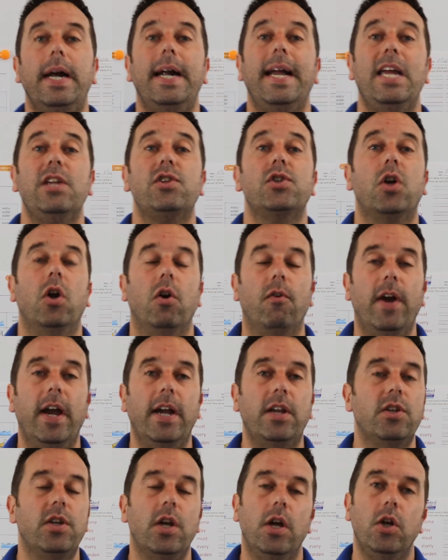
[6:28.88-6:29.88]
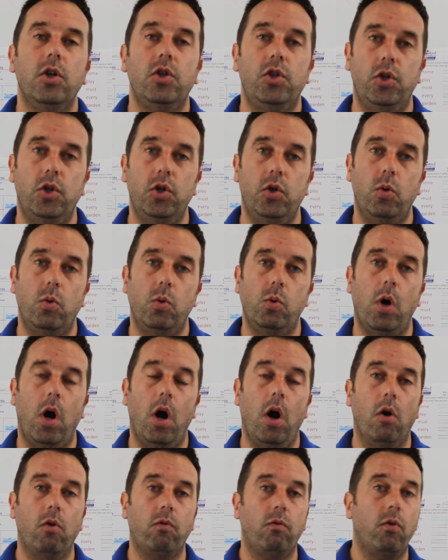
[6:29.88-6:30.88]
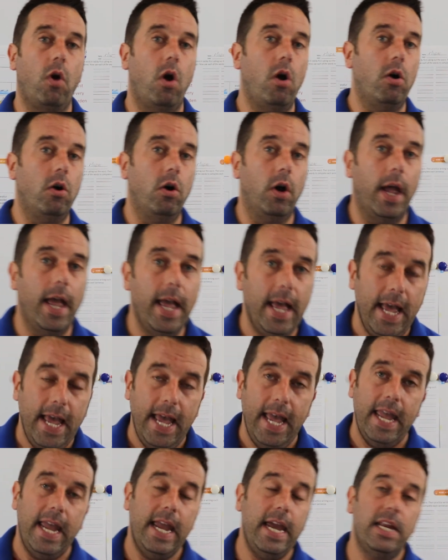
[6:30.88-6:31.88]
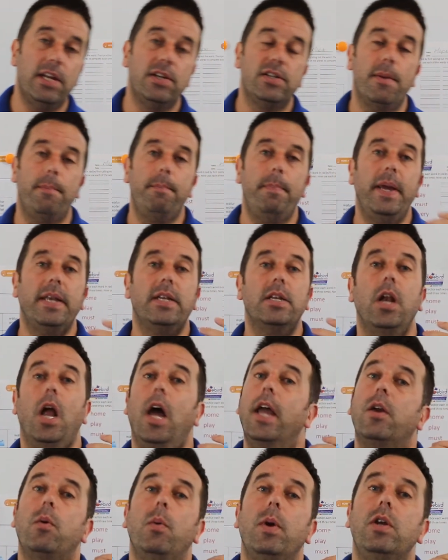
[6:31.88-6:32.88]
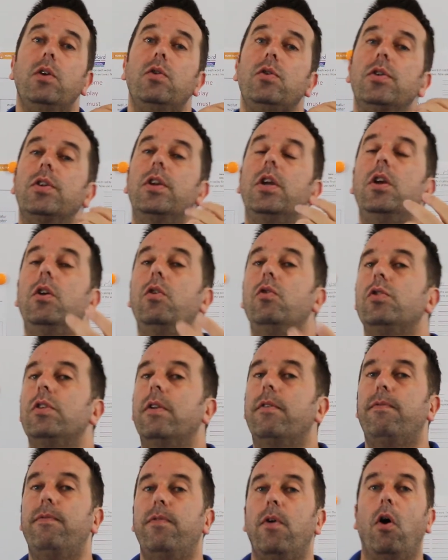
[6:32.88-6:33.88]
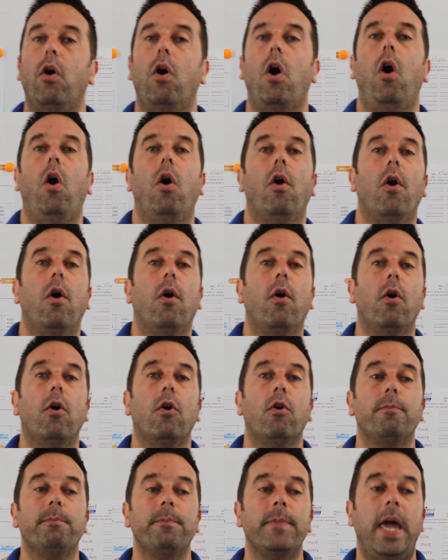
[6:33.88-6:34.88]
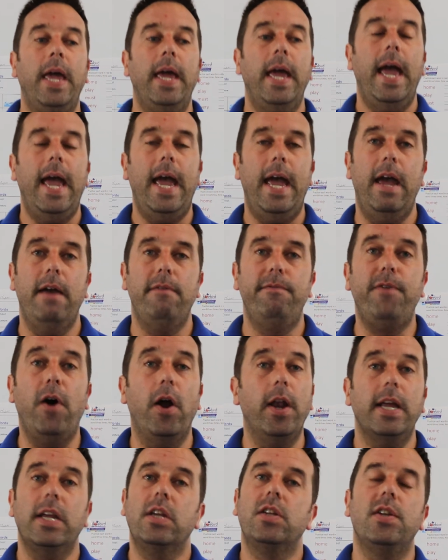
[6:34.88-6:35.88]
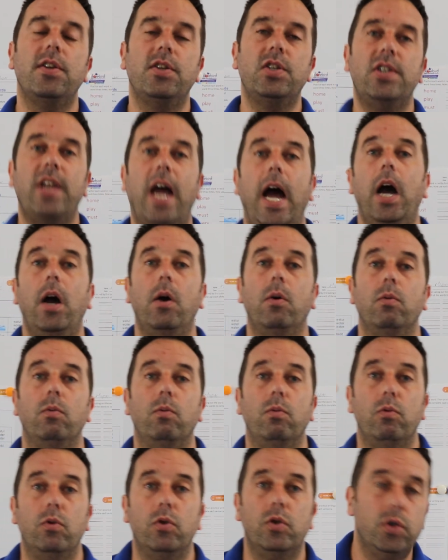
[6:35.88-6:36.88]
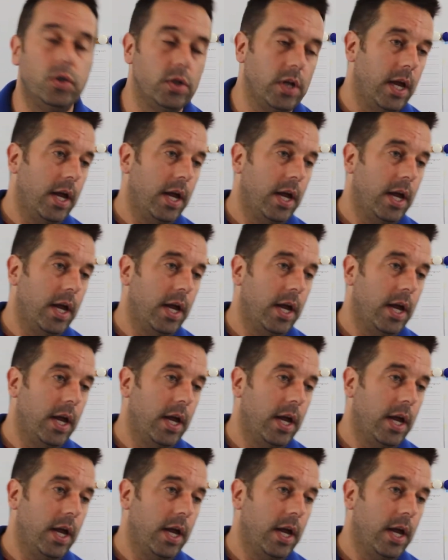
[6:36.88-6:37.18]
is correct, 2 are wrong. It is a bit like we used to use it for our phonics sounds.